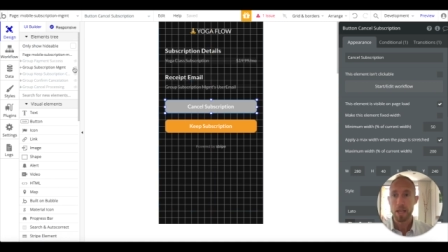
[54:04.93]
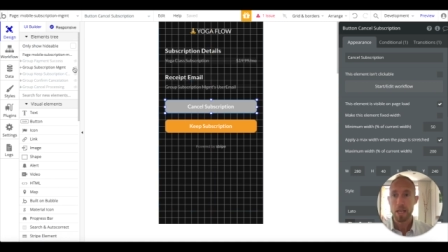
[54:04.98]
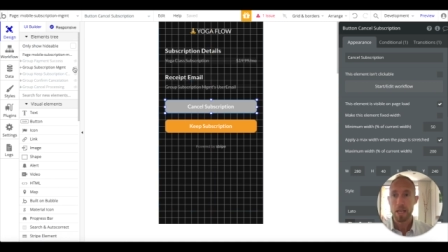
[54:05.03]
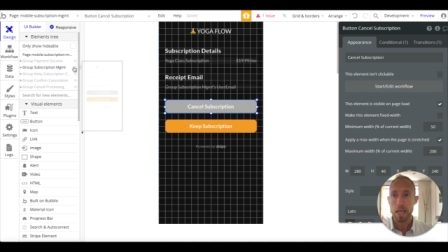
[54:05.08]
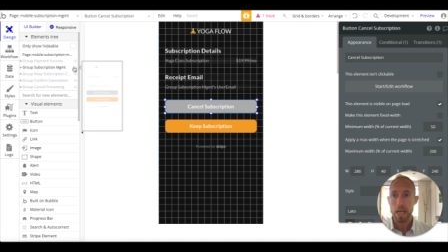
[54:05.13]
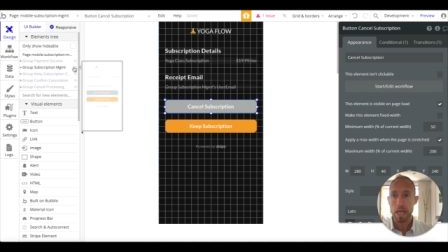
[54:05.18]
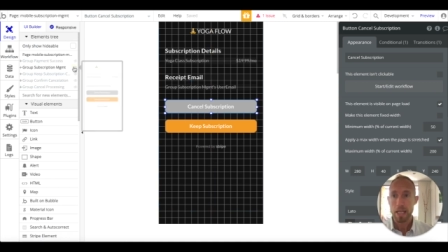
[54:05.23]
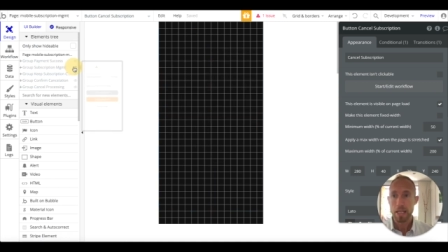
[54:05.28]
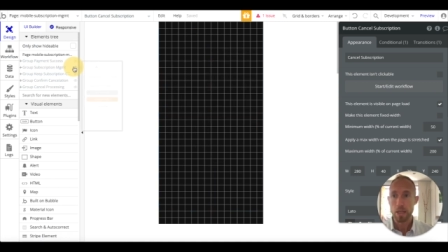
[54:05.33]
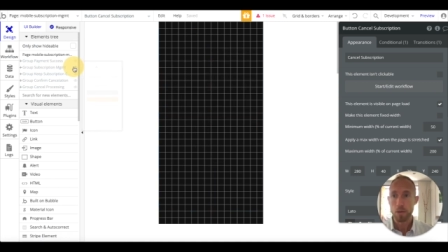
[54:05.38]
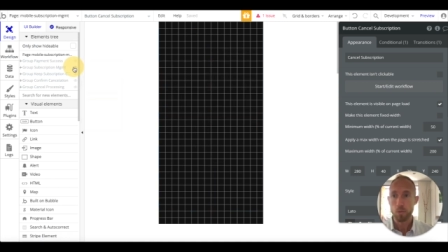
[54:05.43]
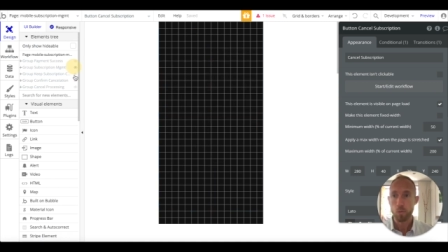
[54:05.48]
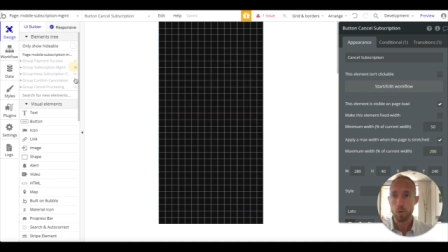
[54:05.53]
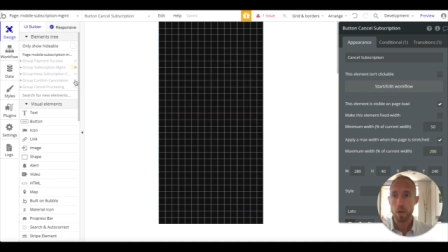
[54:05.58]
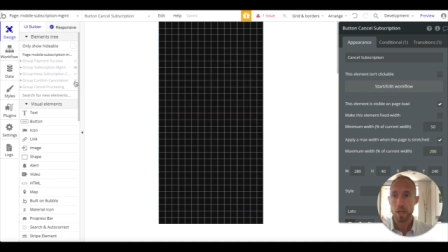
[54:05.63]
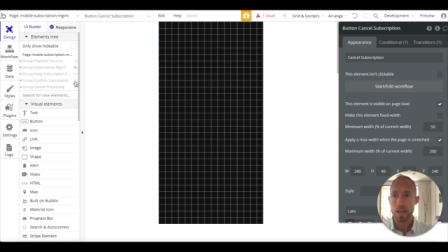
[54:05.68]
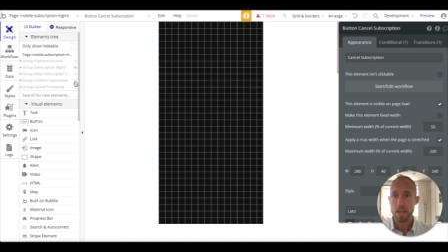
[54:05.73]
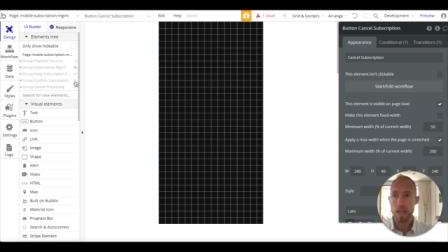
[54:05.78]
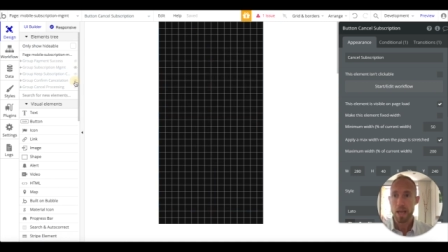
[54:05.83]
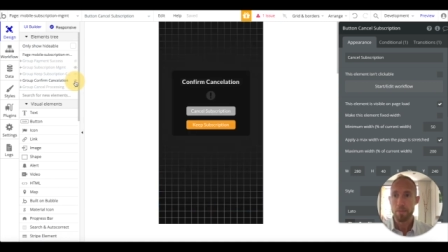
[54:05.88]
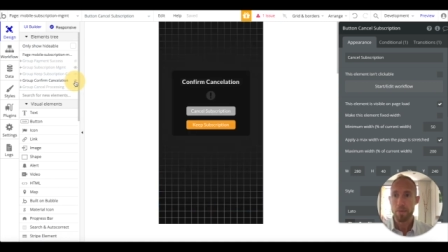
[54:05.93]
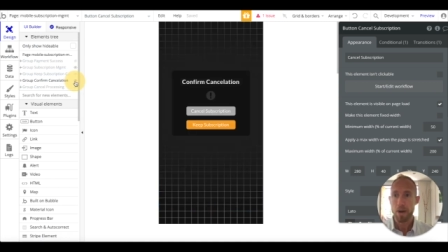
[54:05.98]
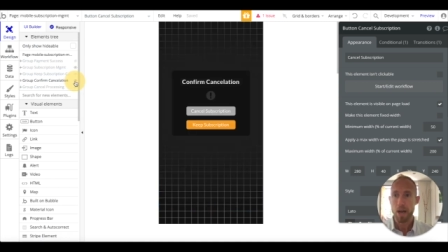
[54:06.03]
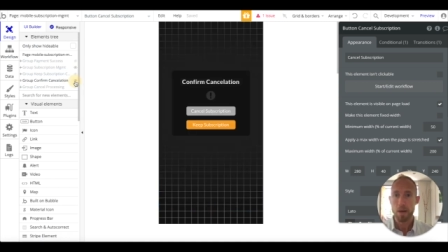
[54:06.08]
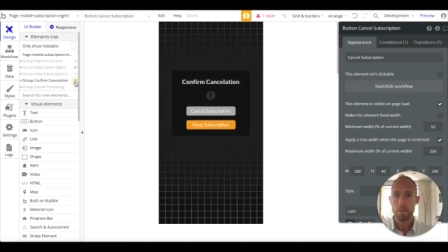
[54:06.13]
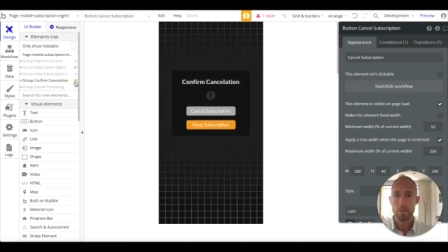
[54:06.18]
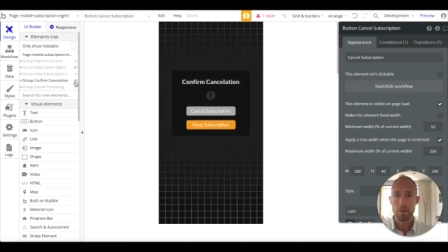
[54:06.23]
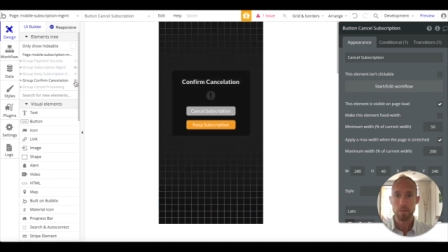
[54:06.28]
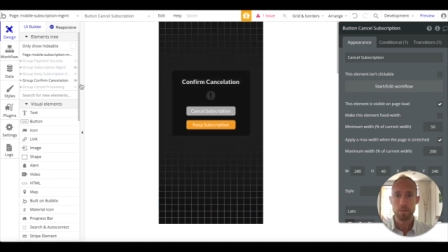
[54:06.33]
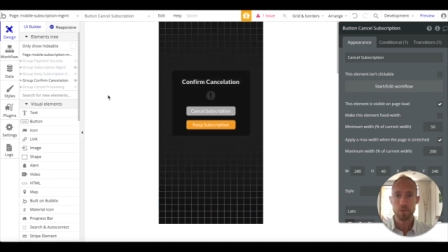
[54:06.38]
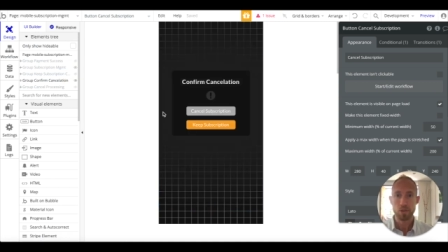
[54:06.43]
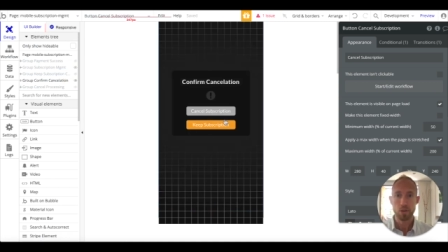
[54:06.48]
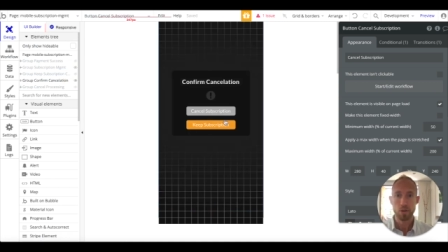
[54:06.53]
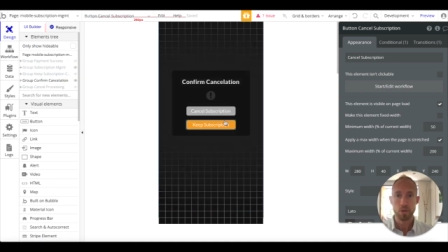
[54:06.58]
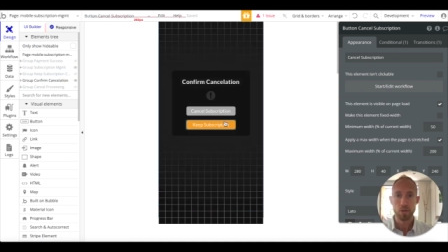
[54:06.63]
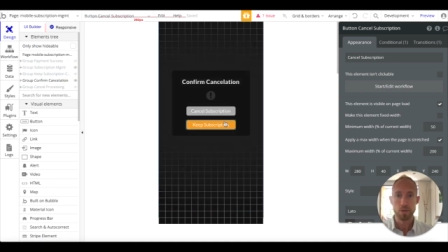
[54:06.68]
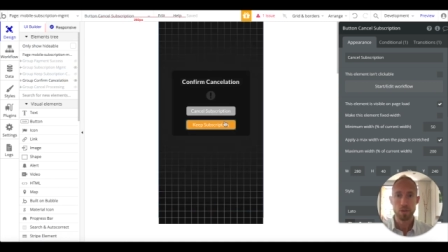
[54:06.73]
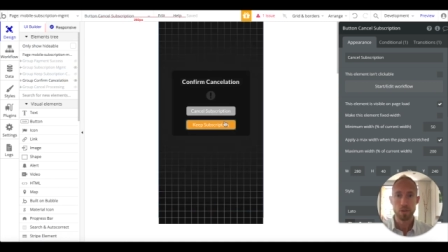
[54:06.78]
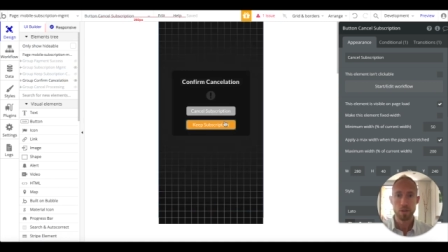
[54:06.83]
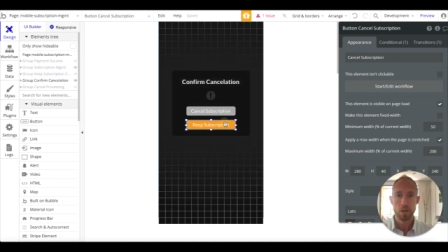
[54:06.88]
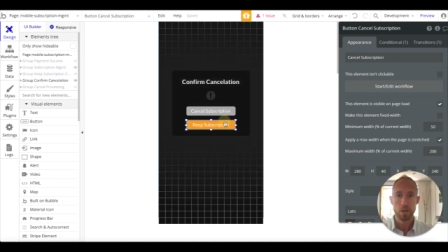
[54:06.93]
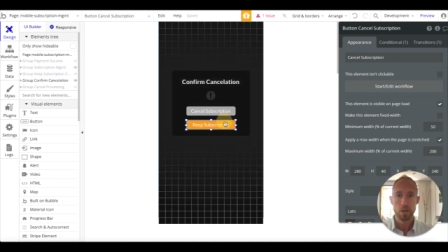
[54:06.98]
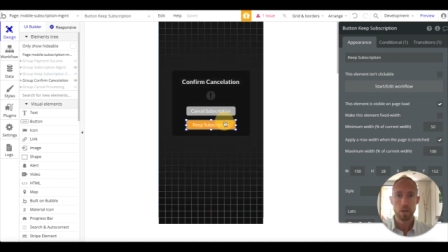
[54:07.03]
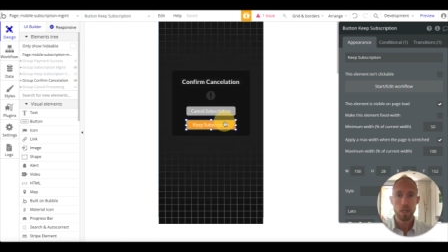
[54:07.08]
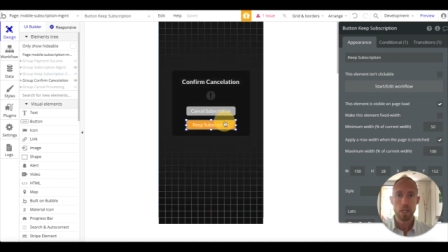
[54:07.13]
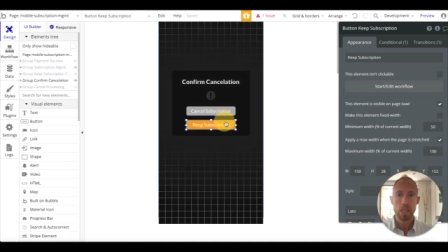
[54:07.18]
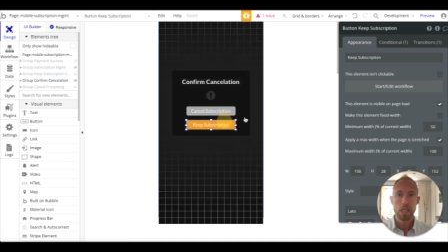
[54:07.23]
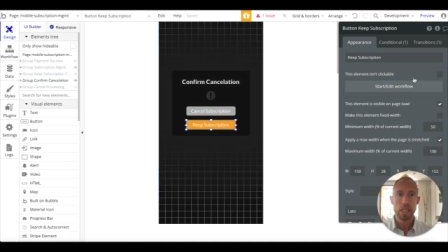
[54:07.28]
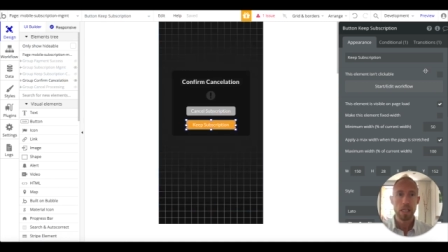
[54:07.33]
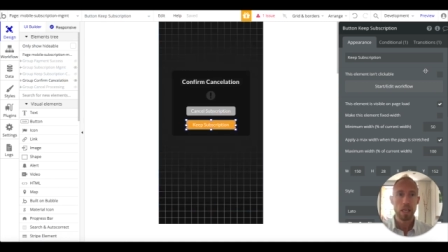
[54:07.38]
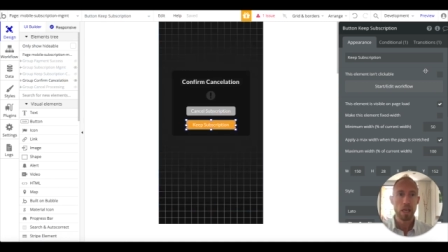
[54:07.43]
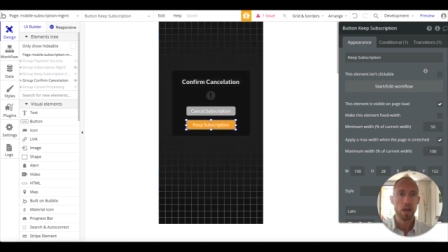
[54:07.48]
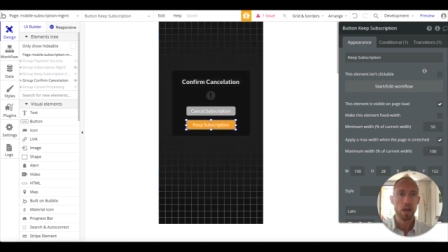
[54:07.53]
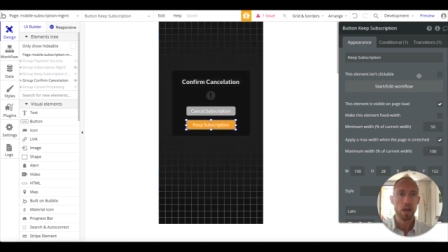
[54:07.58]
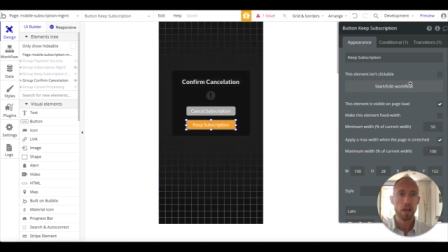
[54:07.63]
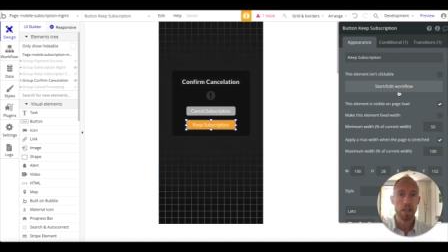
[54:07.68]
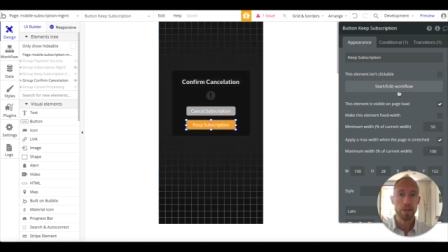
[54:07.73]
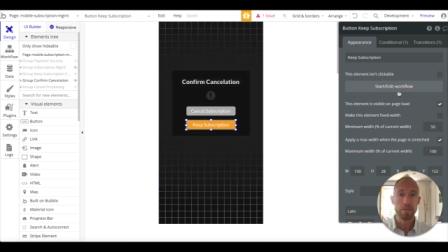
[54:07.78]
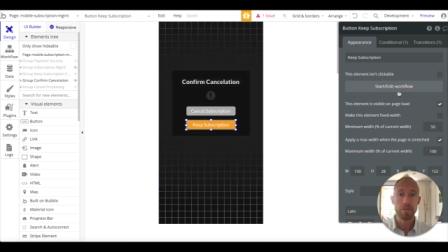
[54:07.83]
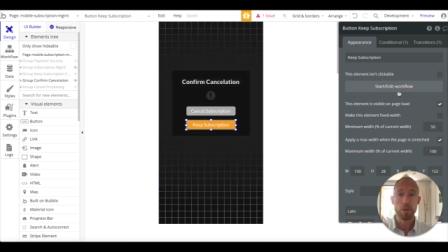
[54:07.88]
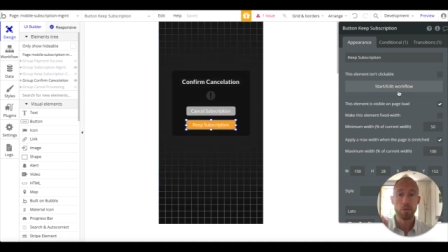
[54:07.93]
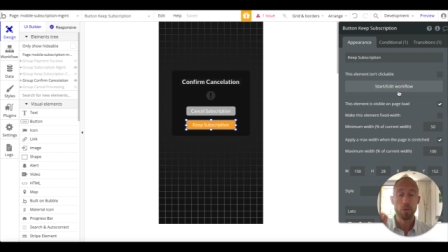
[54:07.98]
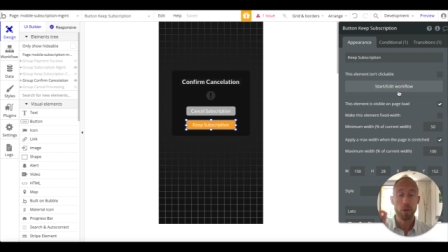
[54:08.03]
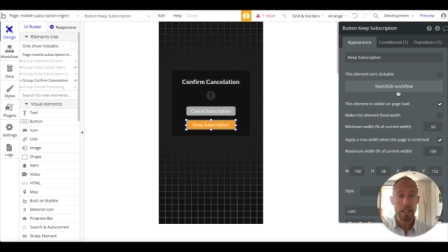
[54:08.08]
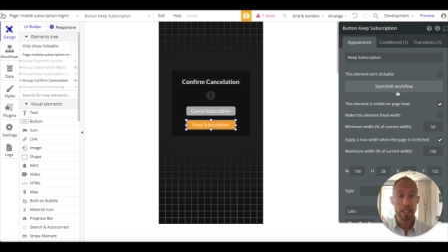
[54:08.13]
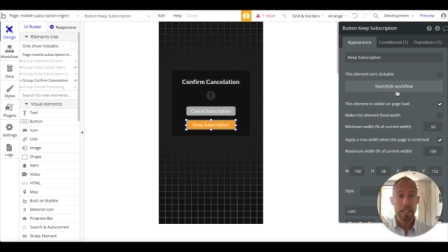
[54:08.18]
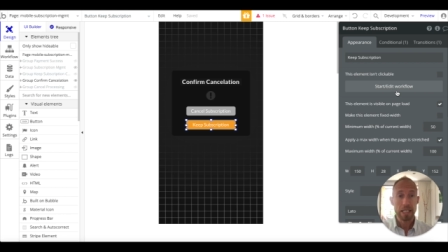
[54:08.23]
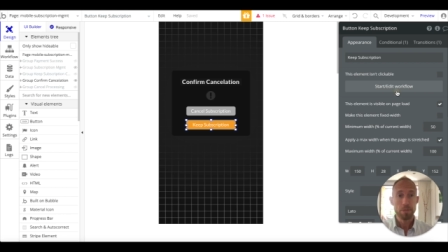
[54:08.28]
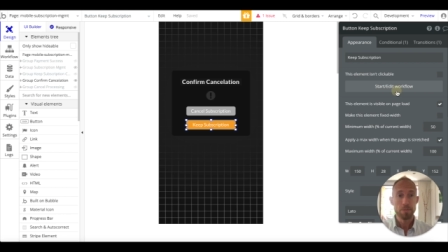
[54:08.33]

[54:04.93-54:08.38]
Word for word: And then when that pop-up shows, uh, if they want to keep